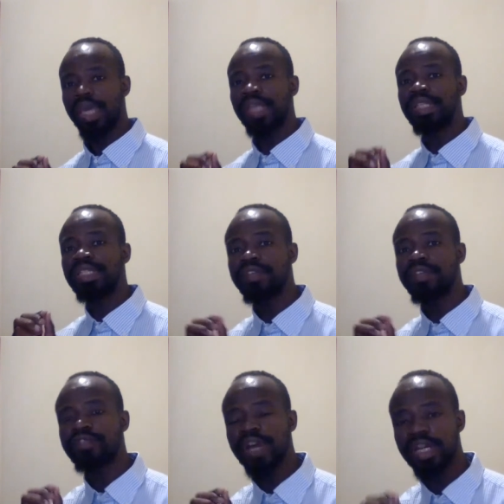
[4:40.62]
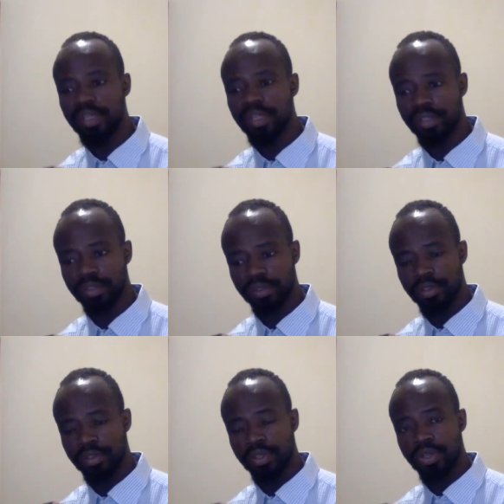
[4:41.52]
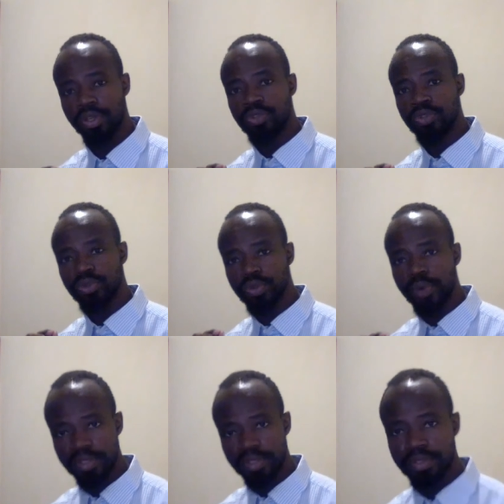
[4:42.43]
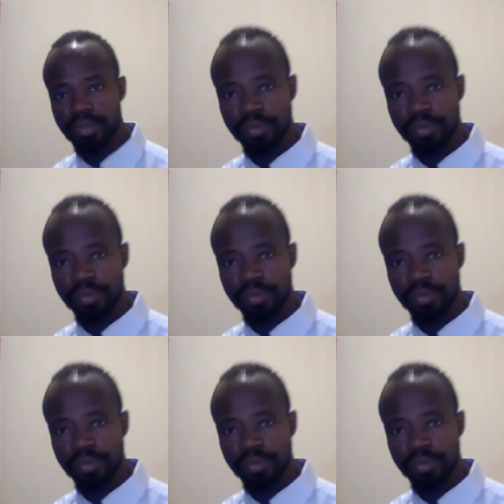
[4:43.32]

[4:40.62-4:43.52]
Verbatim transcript: endeavoring to do what?